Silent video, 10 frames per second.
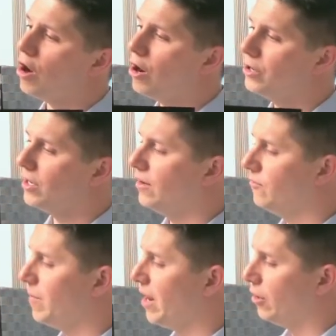Heart of
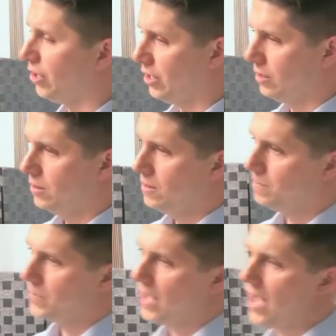Mary.
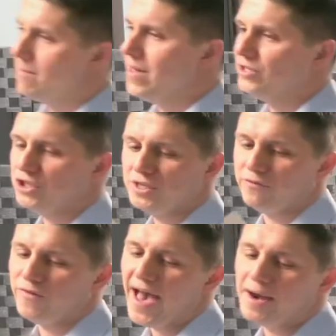I mentioned
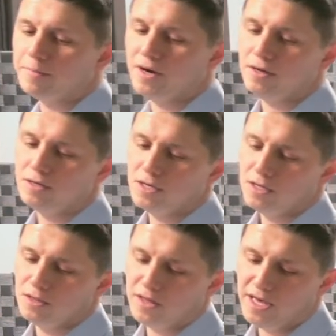at Fatima
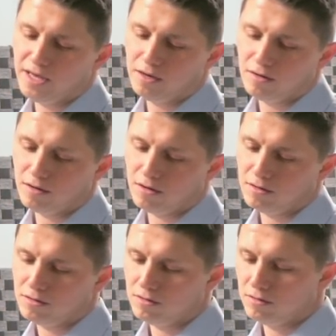that,
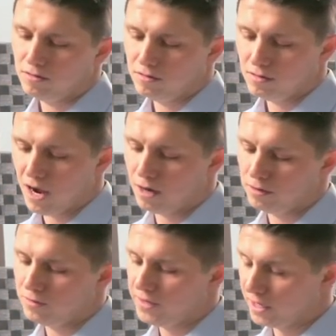our,
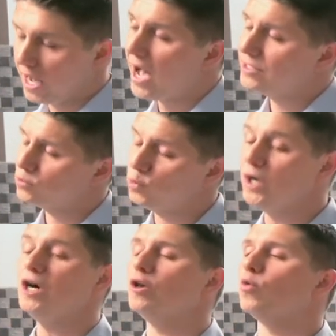that God's
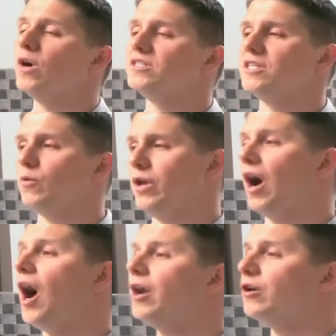will was that we
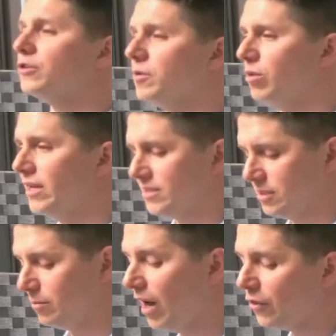honor the
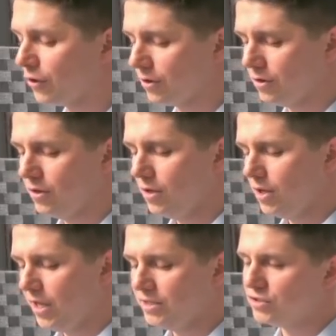Blessed Mother.
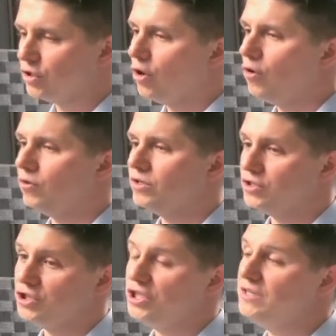And so
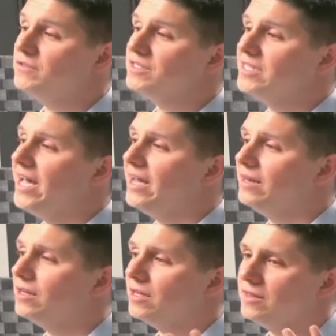she even
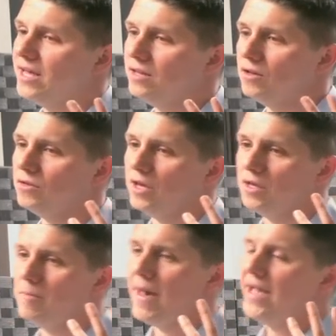said that the
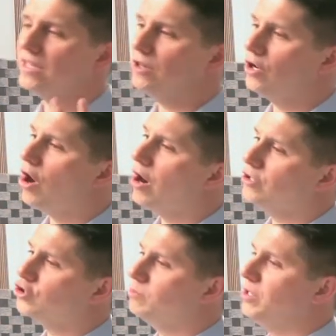Immaculate
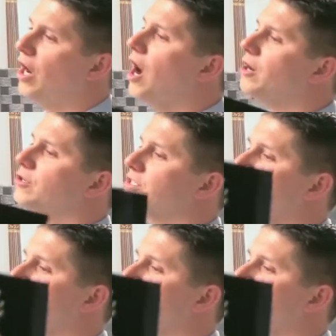Heart should be honored